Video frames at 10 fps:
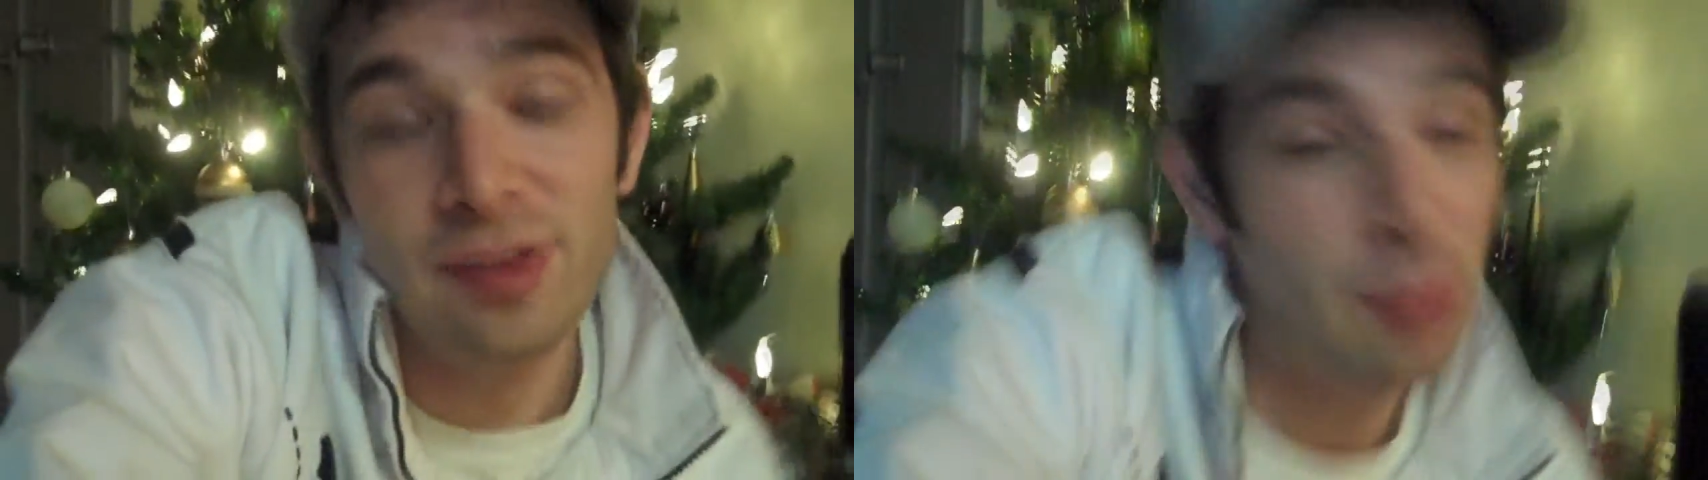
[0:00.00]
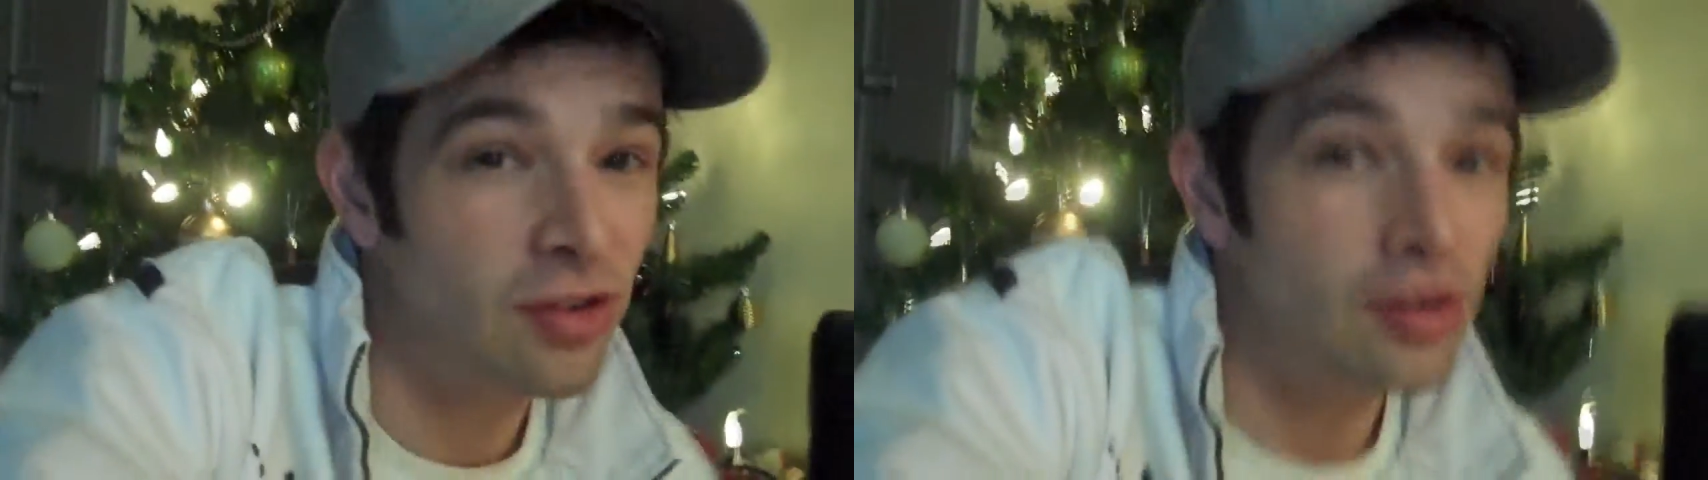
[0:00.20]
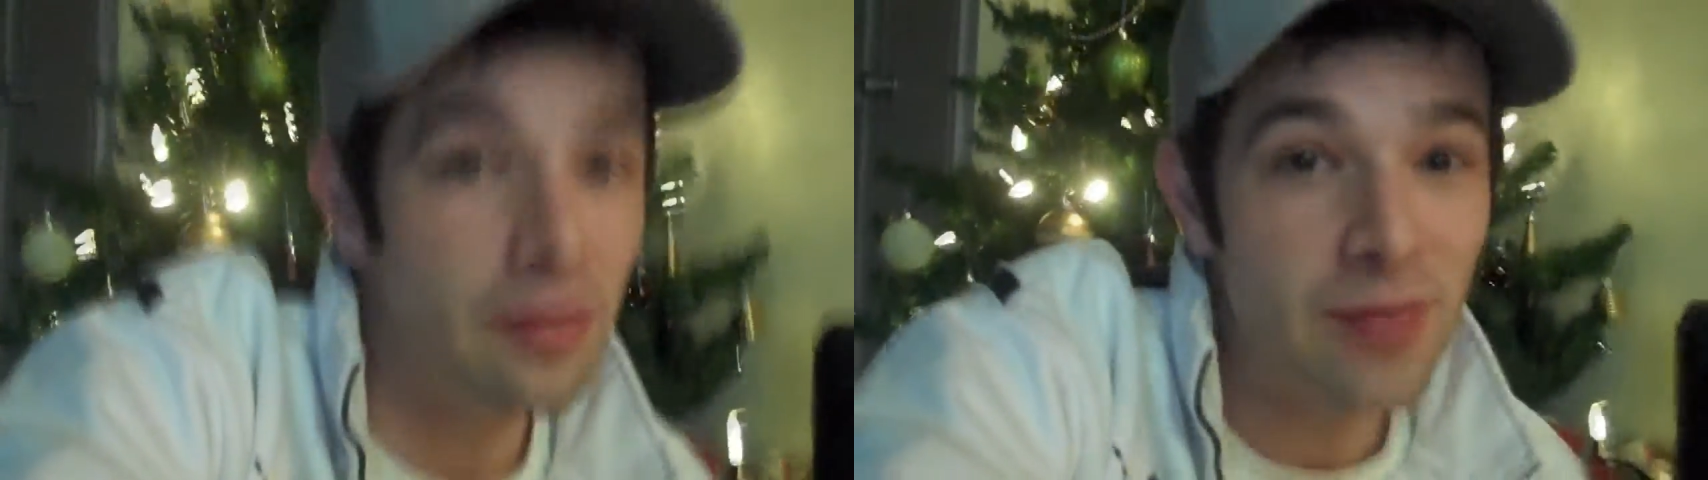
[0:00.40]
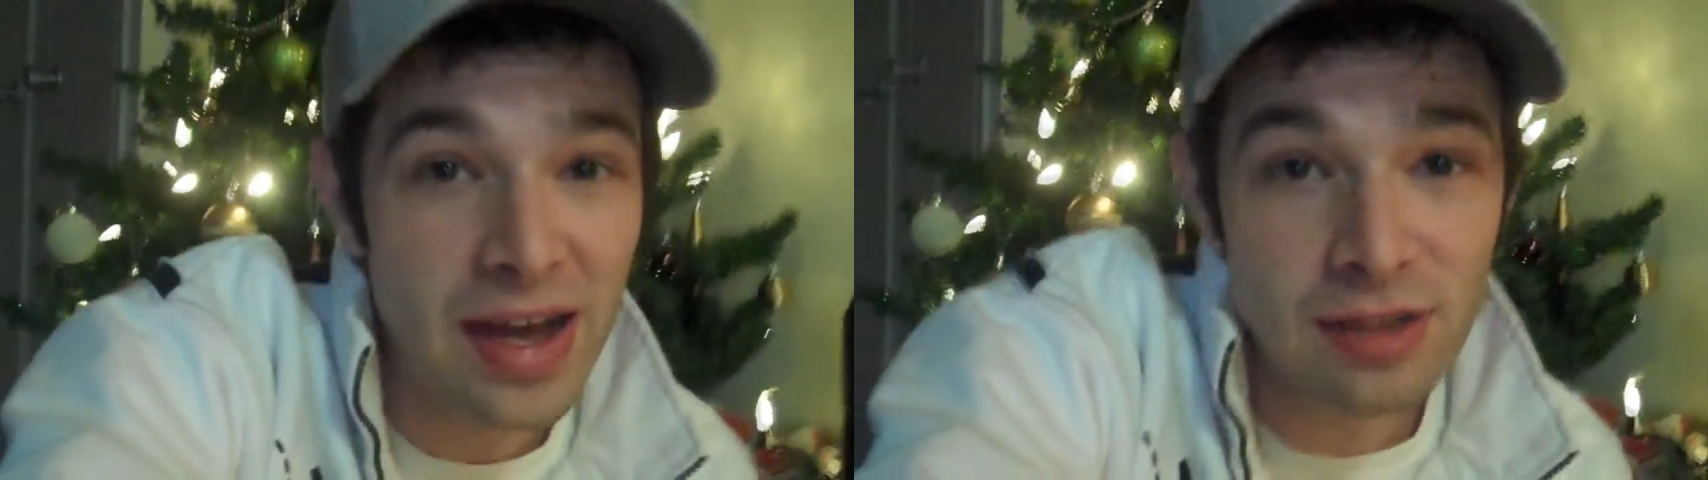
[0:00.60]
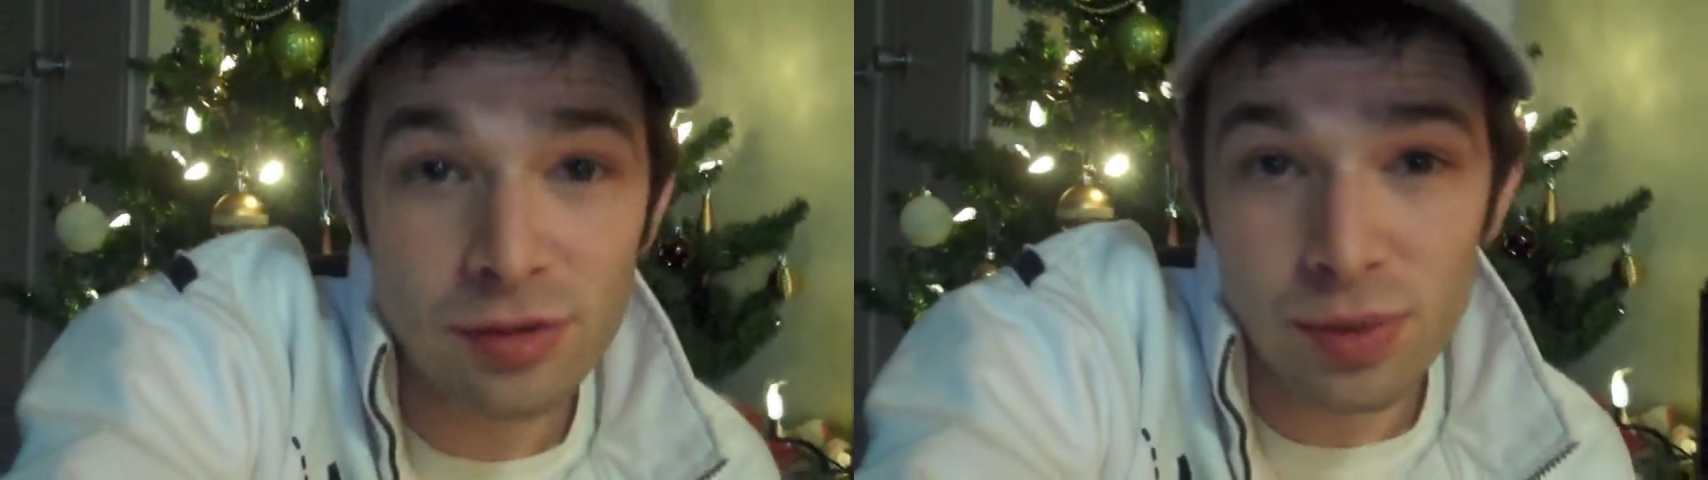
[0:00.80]
special
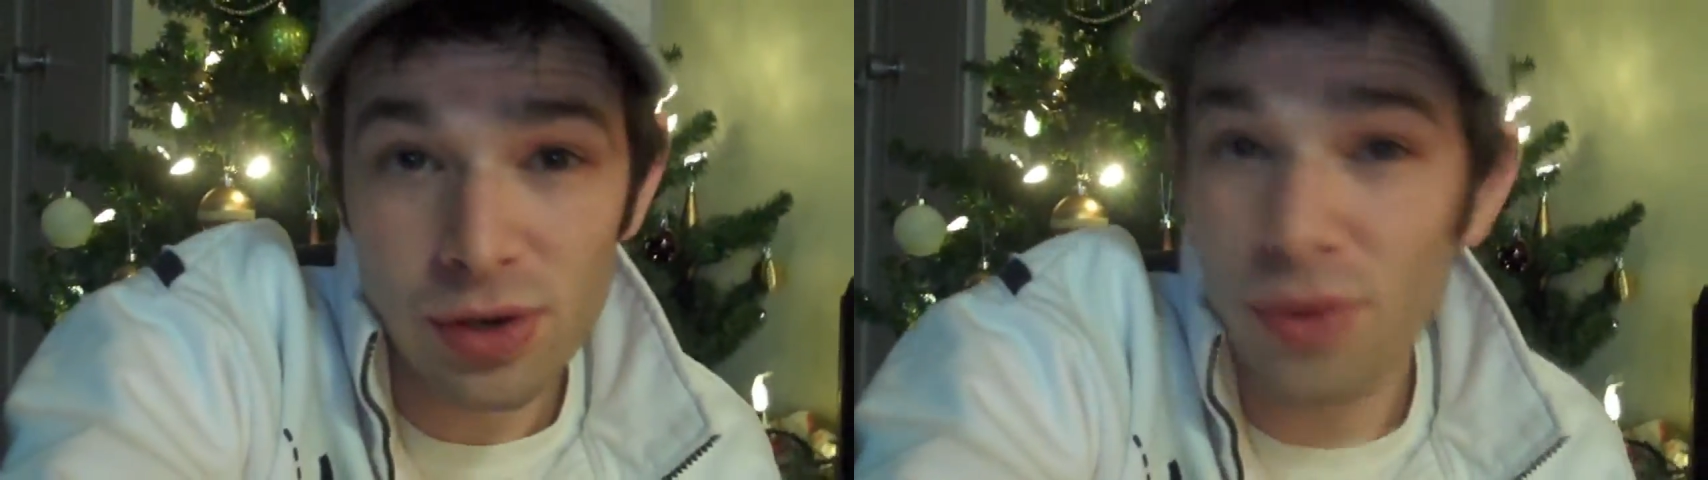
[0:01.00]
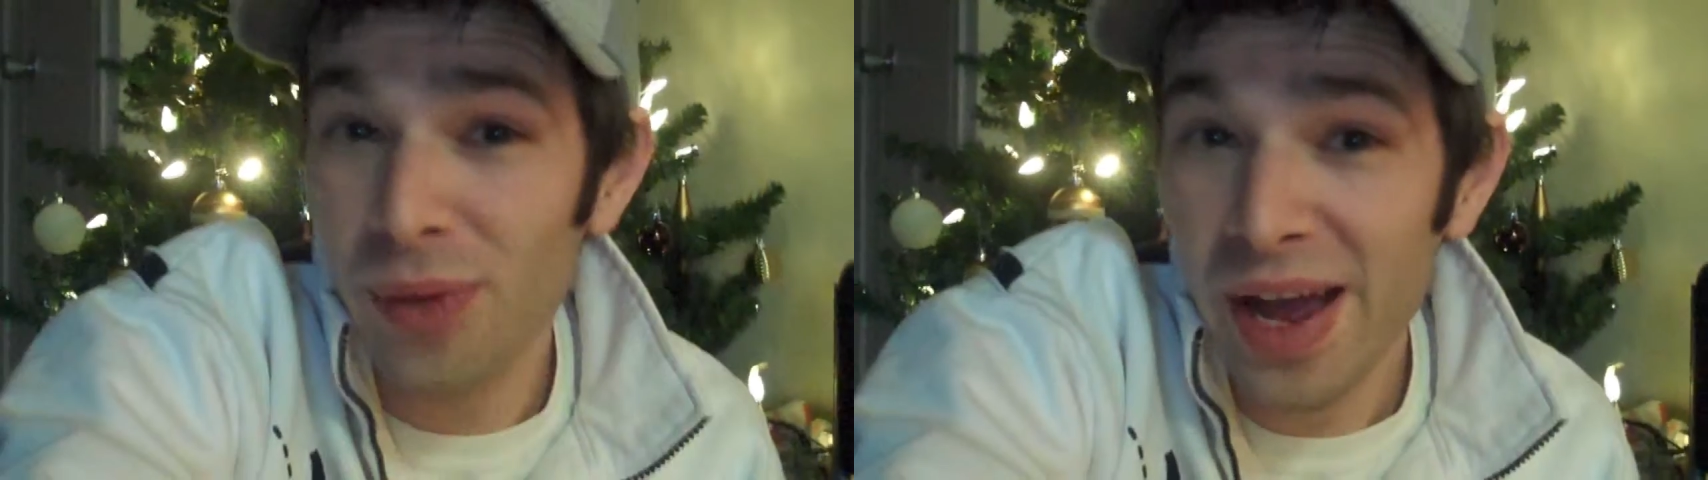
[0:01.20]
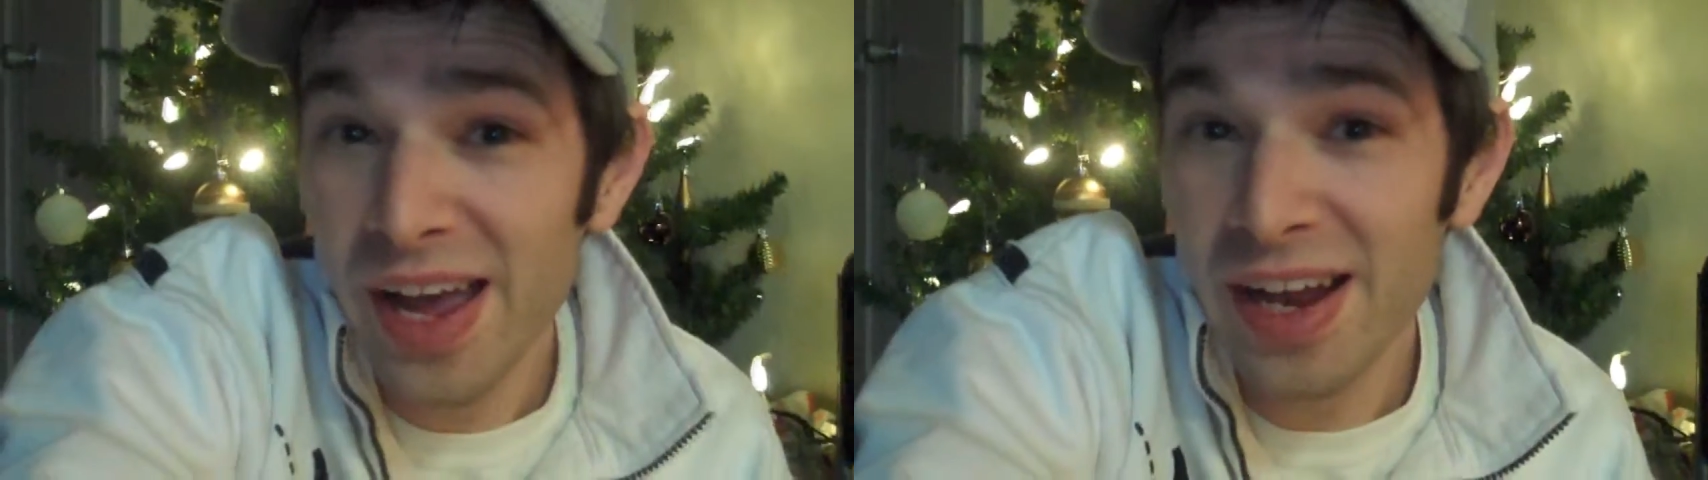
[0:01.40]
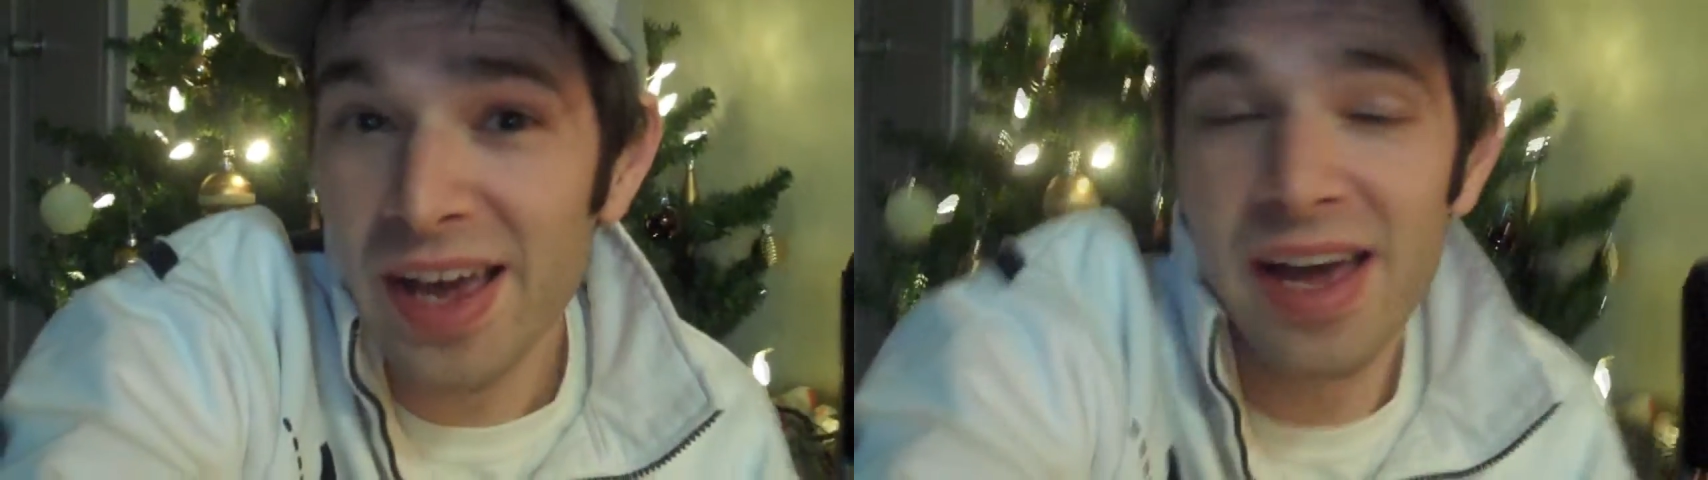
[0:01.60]
effects were great,